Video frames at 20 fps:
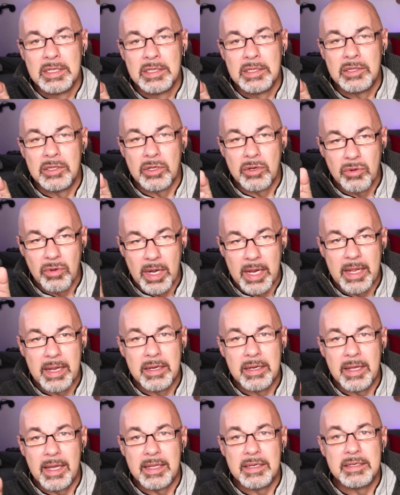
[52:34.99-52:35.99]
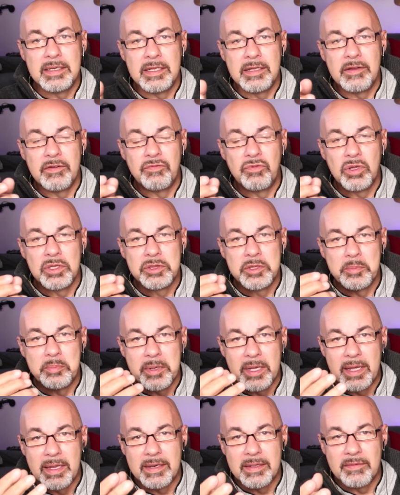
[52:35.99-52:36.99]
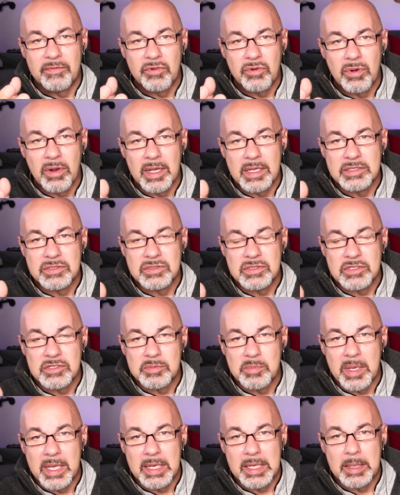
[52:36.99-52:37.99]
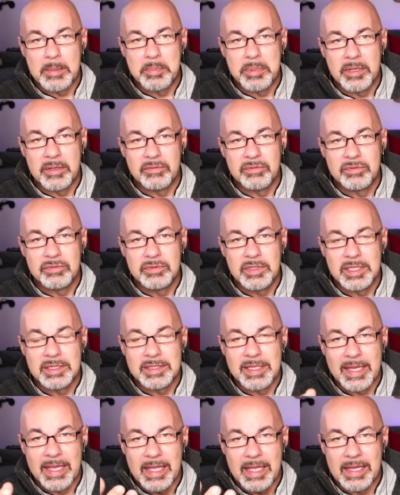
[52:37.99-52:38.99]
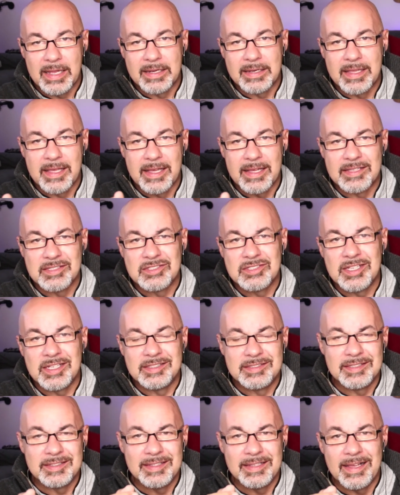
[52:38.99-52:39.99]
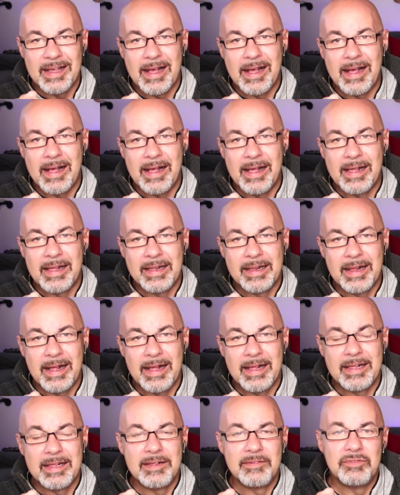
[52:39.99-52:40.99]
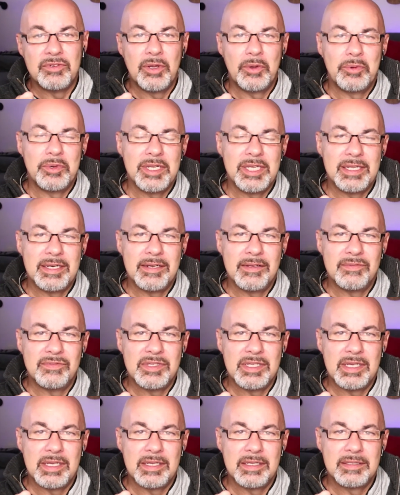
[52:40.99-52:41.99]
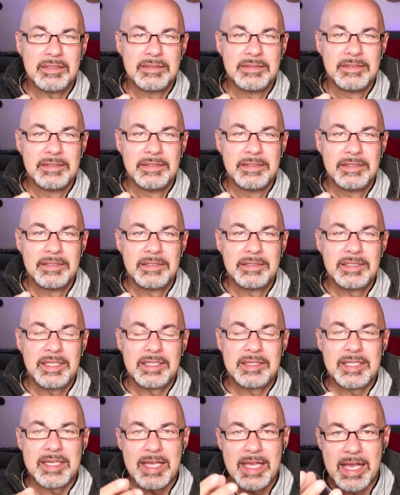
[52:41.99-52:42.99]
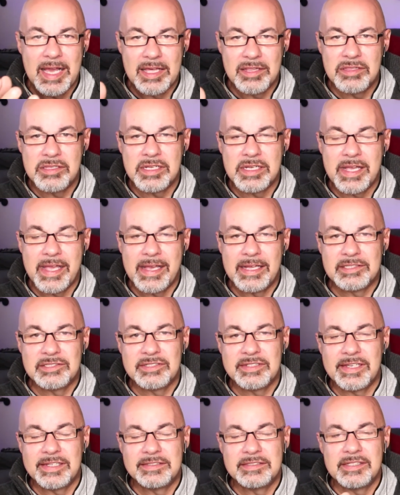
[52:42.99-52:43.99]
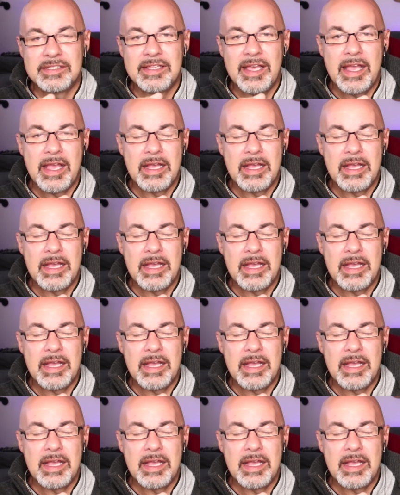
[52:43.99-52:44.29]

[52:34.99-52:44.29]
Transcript: the grand idea of what the body of Christ is made up of. That the hand can't say to the eye, "I have no need of thee." That the Catholic can't say to the